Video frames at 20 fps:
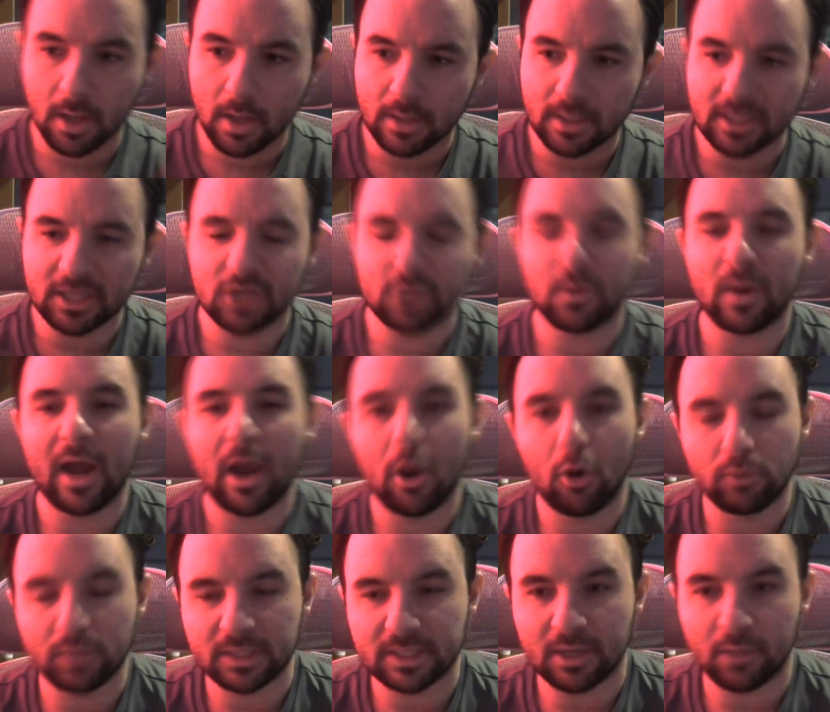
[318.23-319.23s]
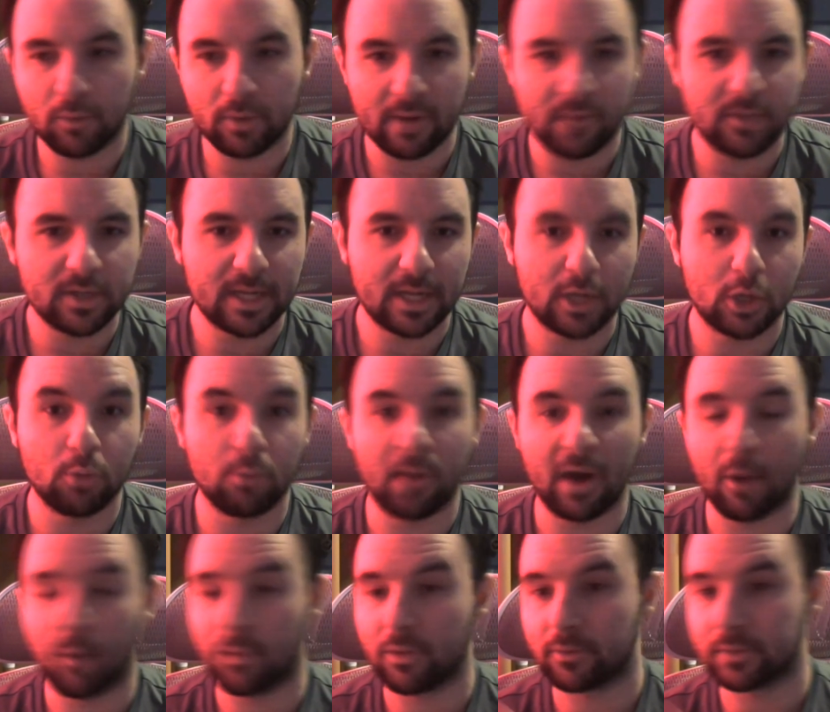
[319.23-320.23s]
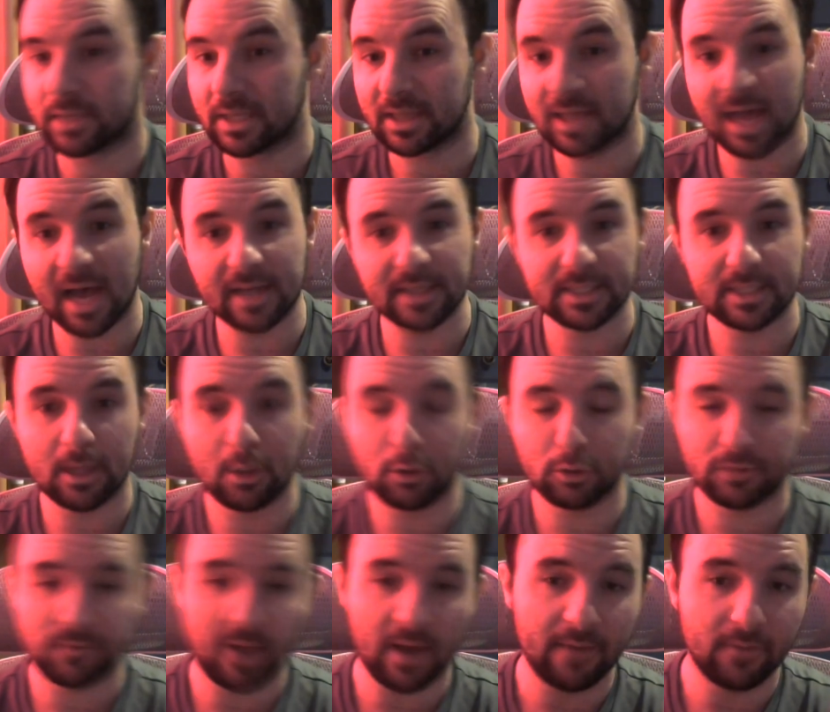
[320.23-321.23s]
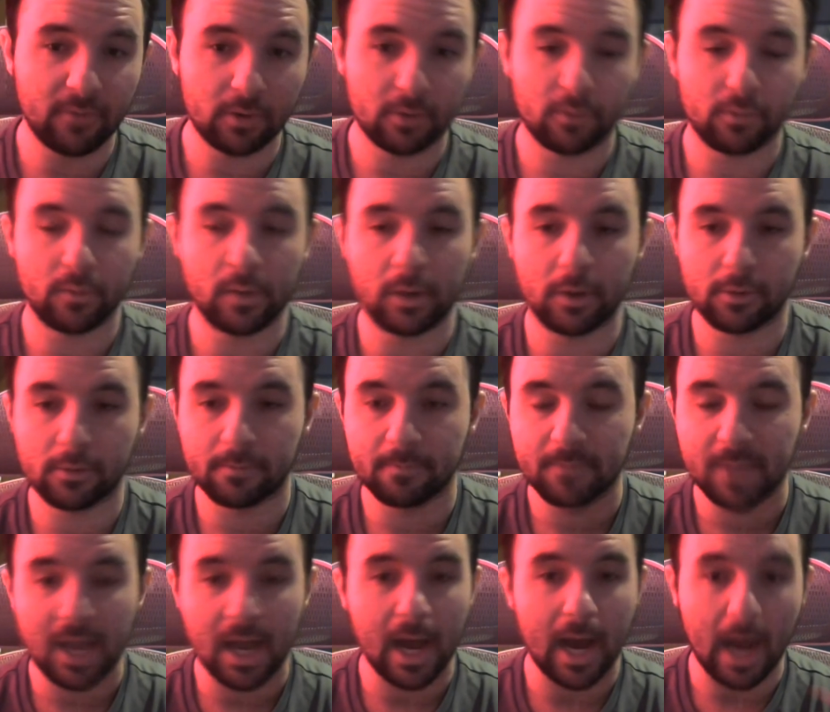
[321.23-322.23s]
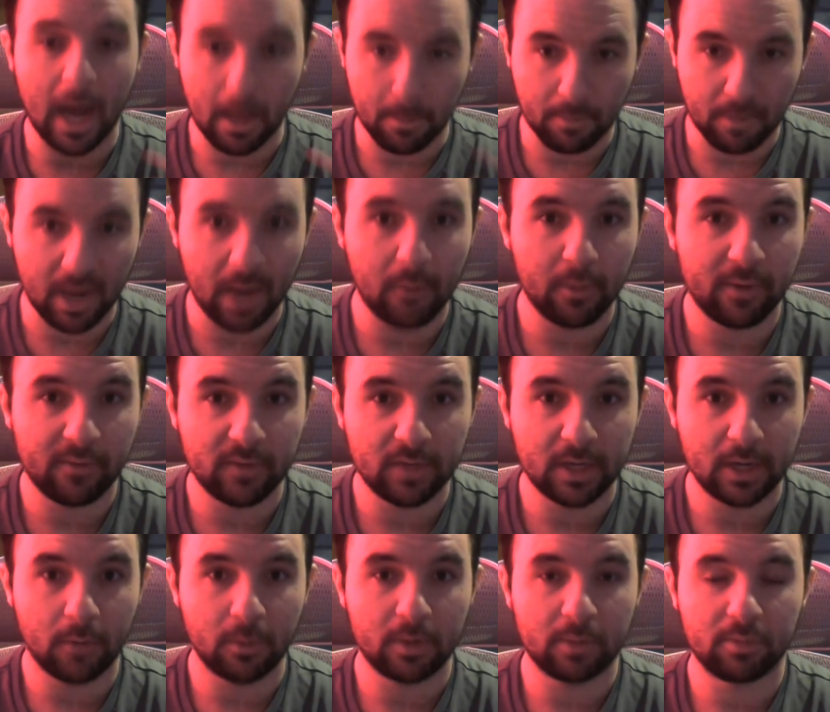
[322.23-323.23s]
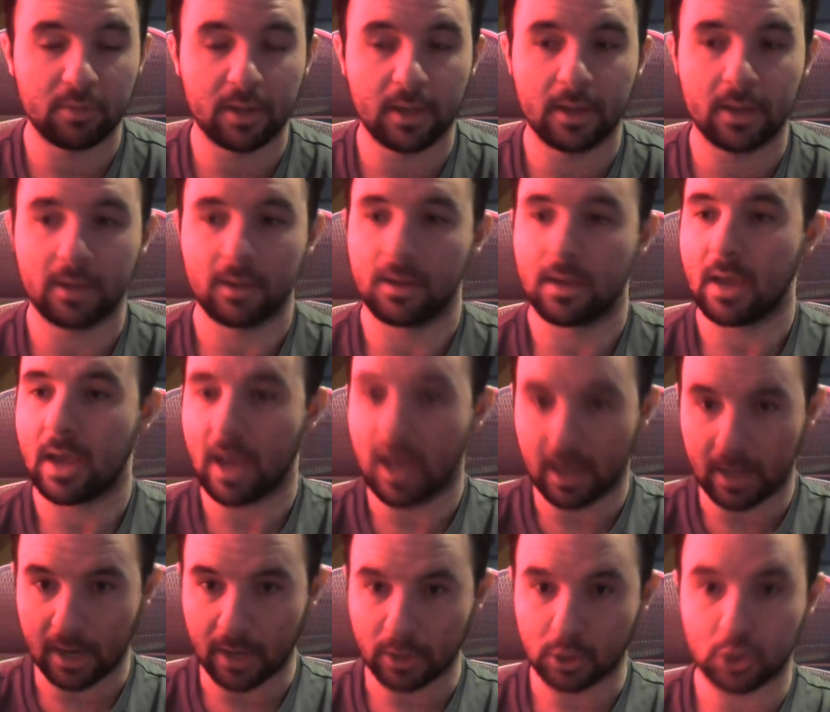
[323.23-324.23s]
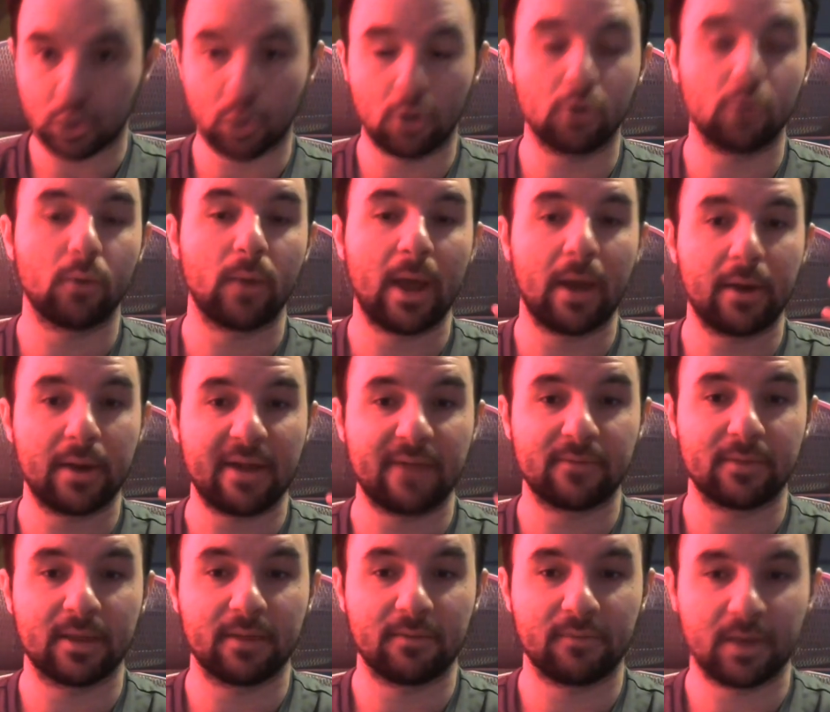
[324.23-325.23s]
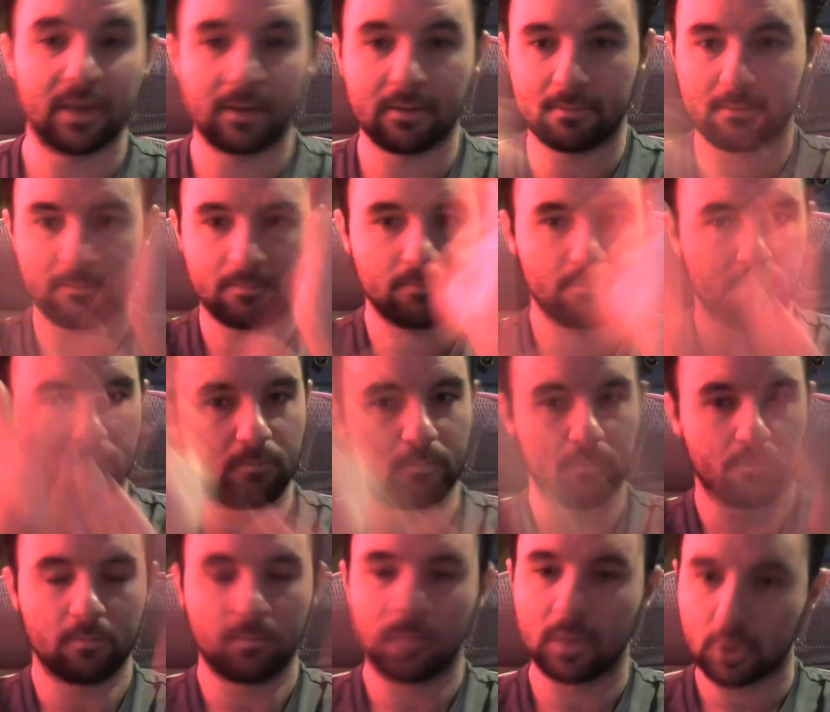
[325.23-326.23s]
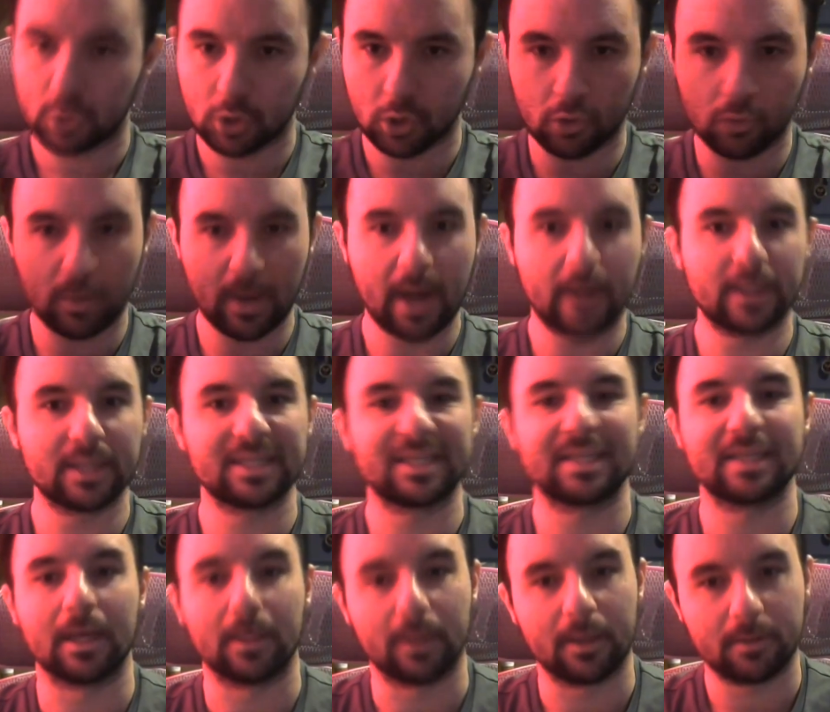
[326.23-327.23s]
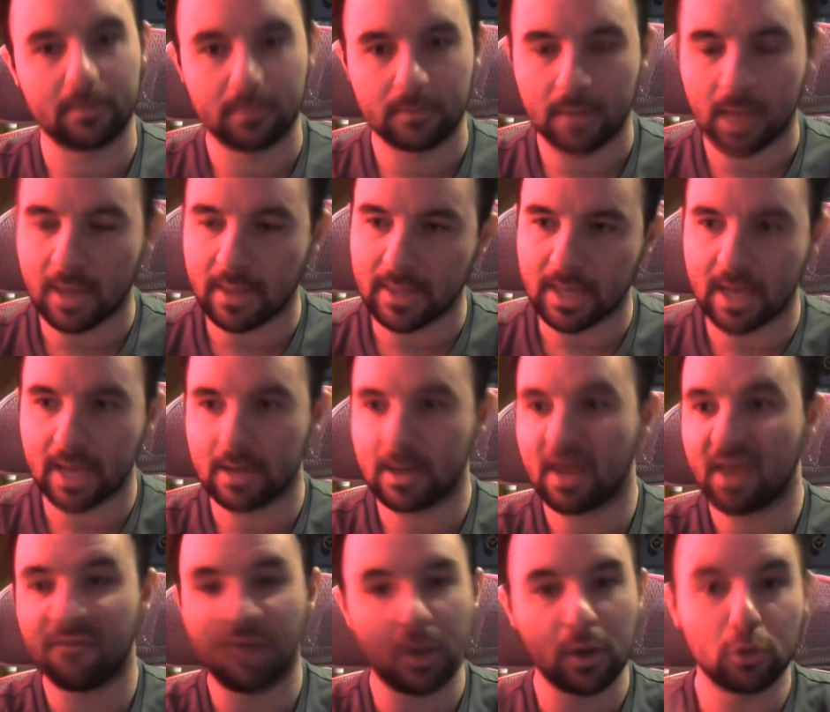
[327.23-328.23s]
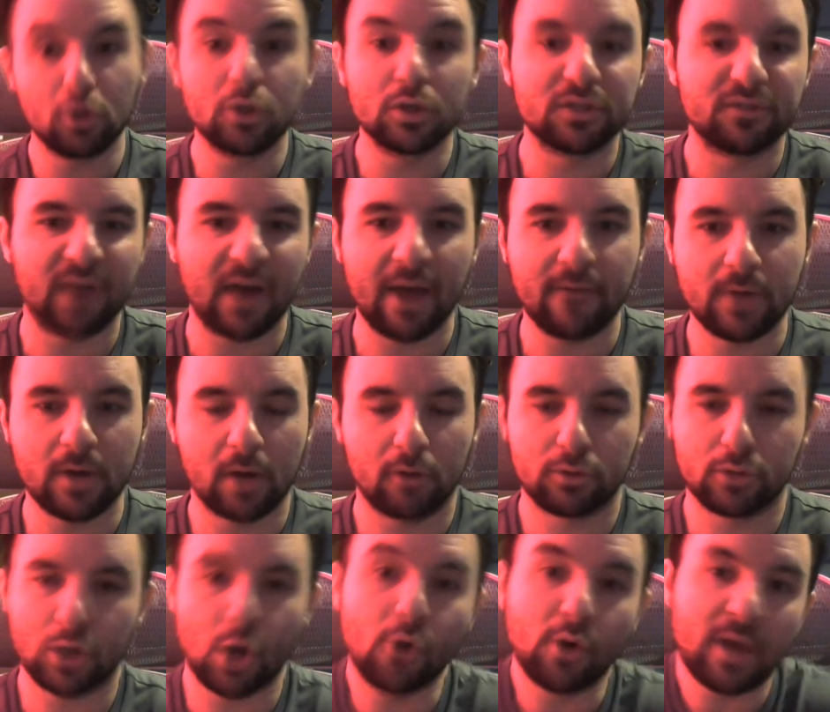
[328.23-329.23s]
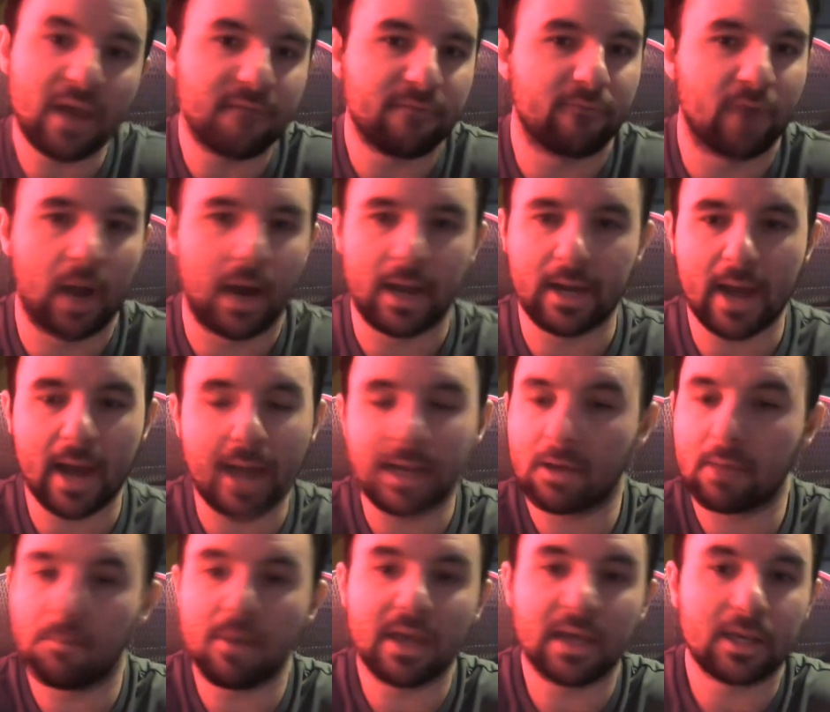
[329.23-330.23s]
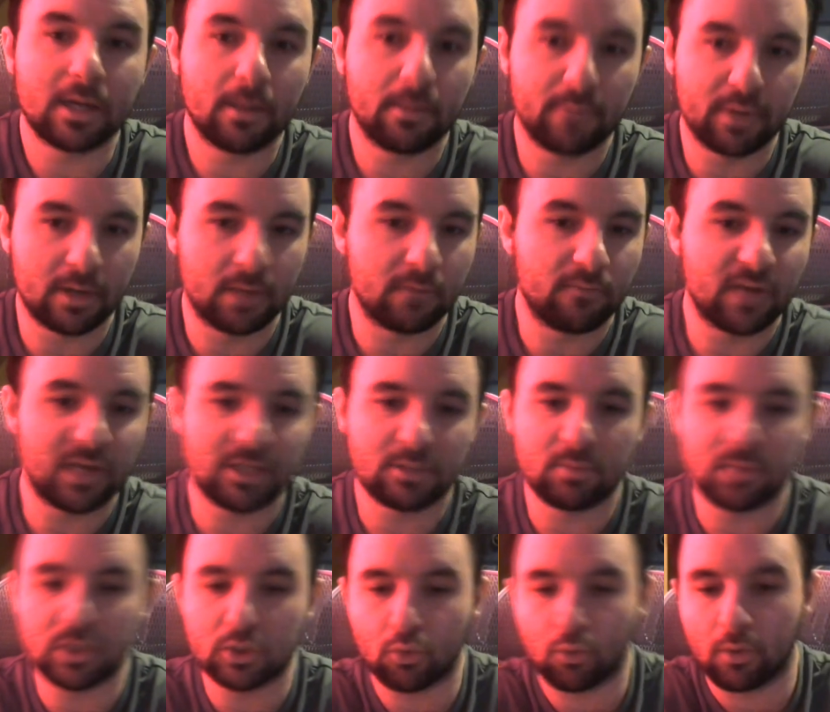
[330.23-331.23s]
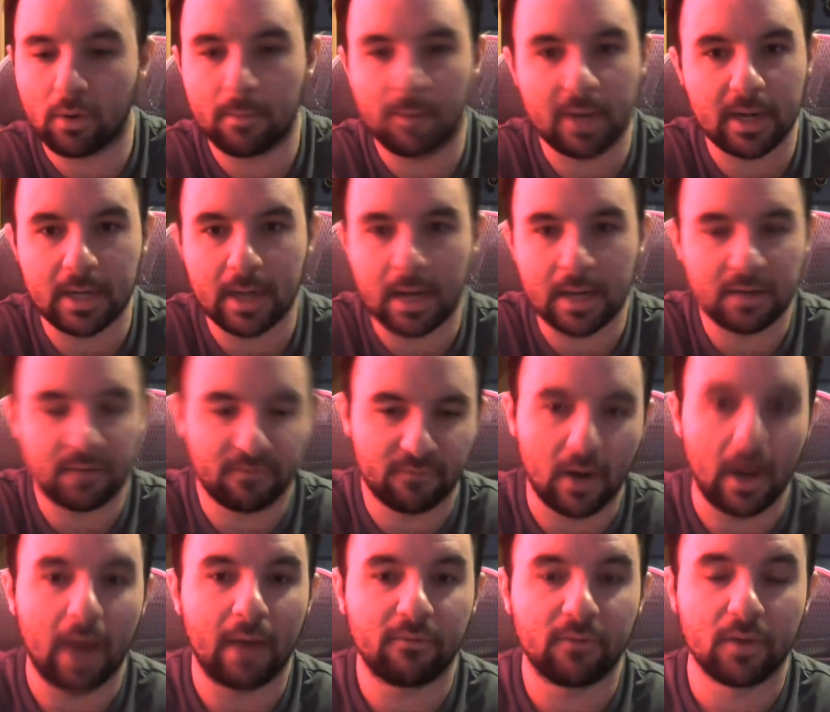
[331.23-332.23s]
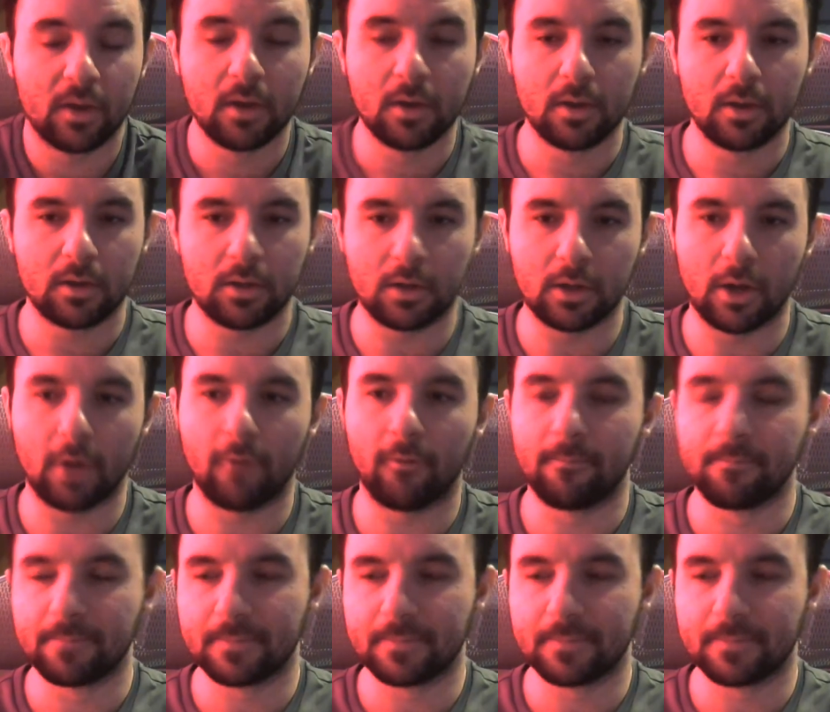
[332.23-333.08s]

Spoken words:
This is why I always say, whatever deck you buy, whether it's $1,000, $500, $300, I buy whatever deck I want to play, and I turn around after the event, turn around and sell it. And then if I lose $5, okay, fine. I can make it up in investments or at my 9 to 5, you know,